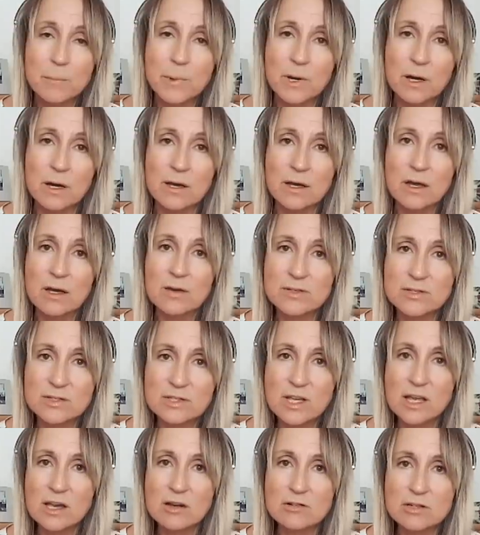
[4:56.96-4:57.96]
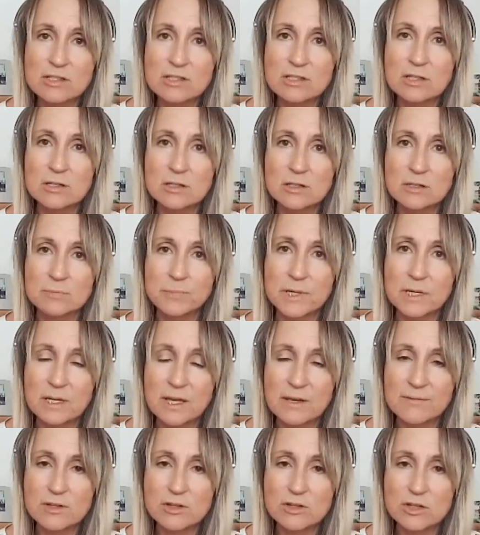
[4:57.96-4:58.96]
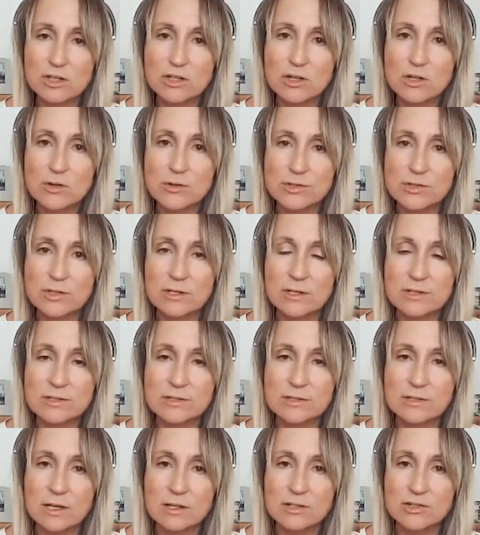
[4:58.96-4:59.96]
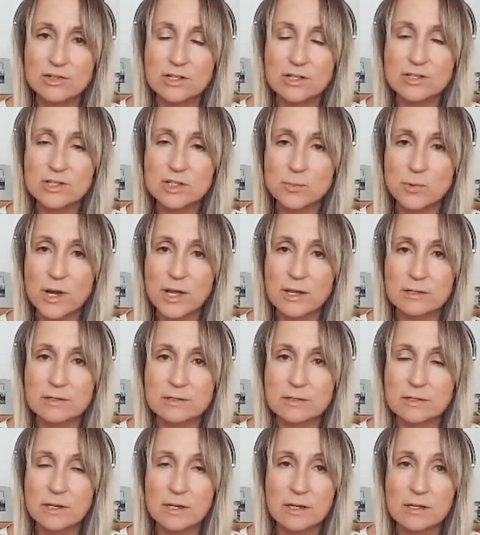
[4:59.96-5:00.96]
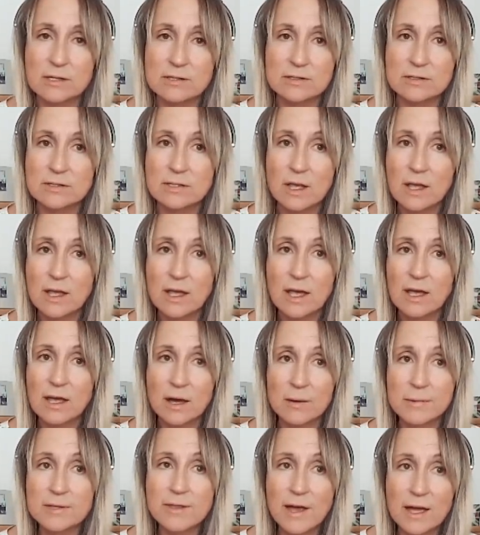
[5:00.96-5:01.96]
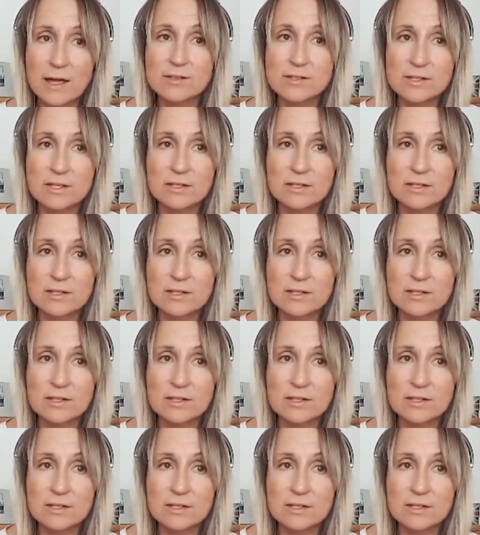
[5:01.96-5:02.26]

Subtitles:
But for Sarah to be given the news that it's actually spread is, I mean, that's